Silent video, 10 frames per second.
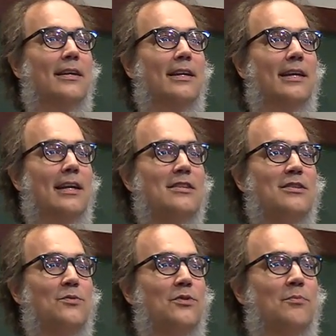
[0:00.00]
Hill's
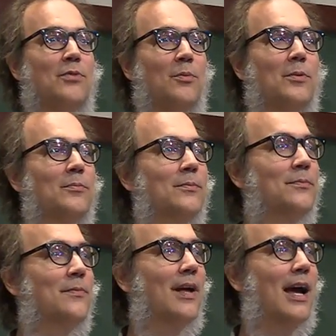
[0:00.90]
lunar problem?
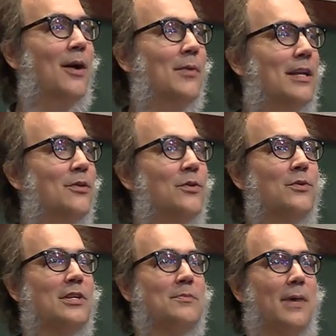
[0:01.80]
How many do you
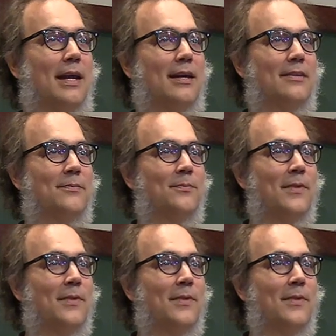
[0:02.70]
expect?